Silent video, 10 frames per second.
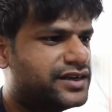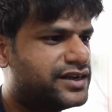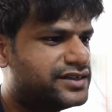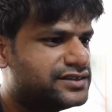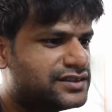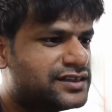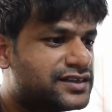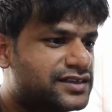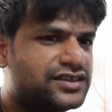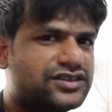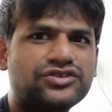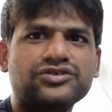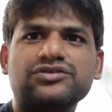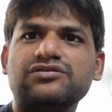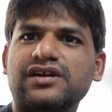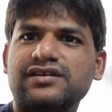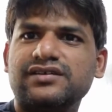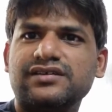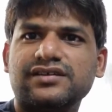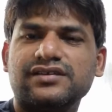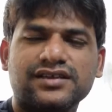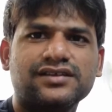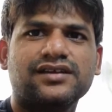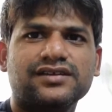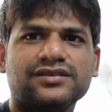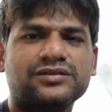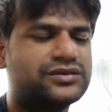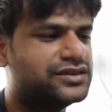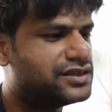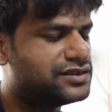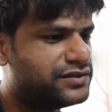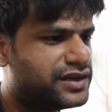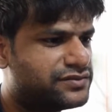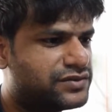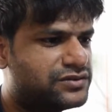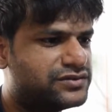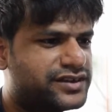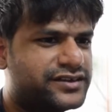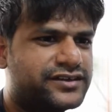and is there any issues to address and things like that. So in that way, I found